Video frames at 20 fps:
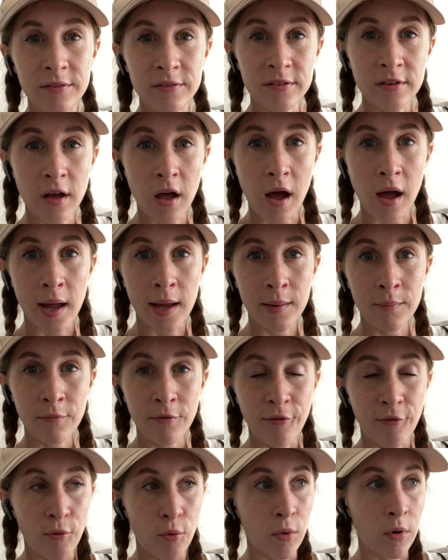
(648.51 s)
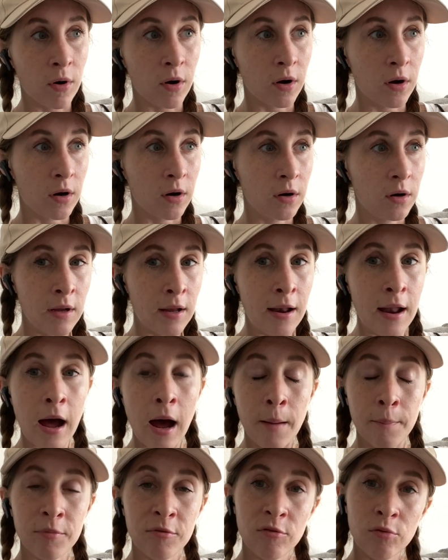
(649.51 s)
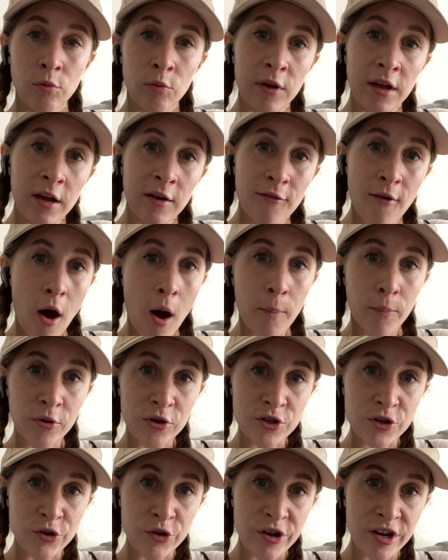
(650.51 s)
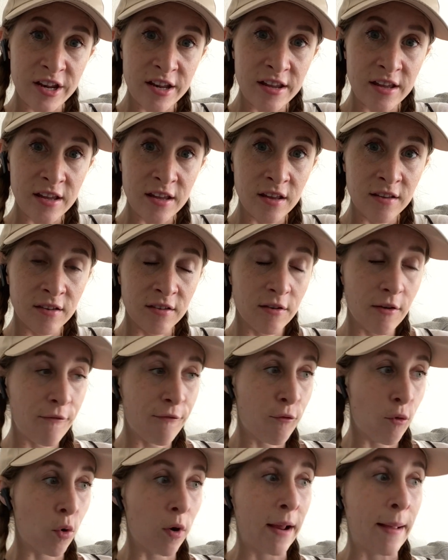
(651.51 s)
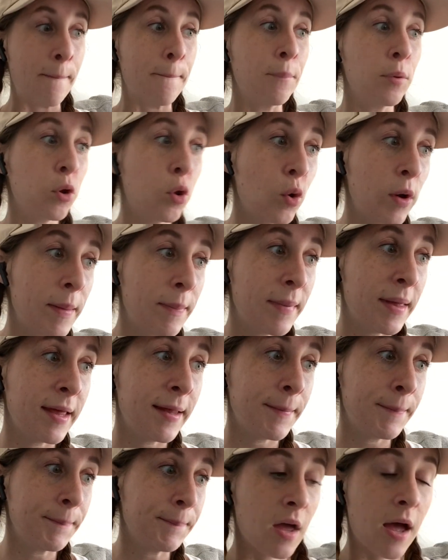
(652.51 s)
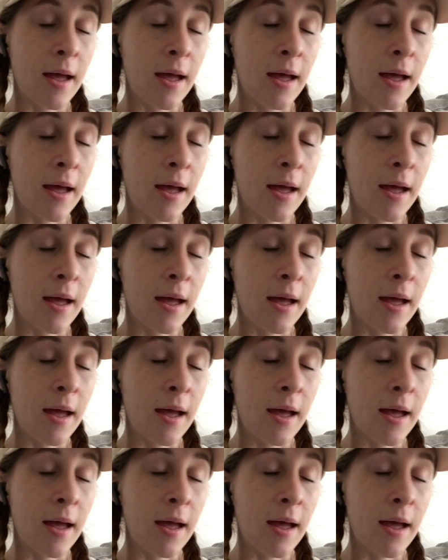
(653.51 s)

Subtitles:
of time for an upswing of opportunities for employment.